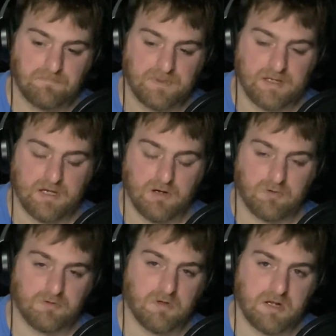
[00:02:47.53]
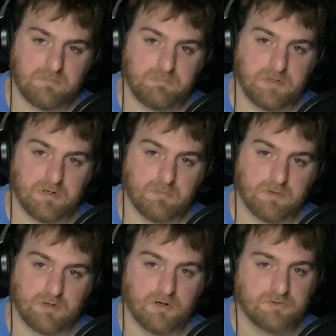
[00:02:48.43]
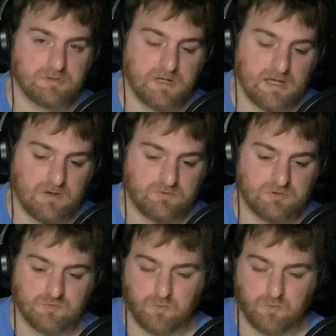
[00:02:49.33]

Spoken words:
and it held a lot of beer, but also had just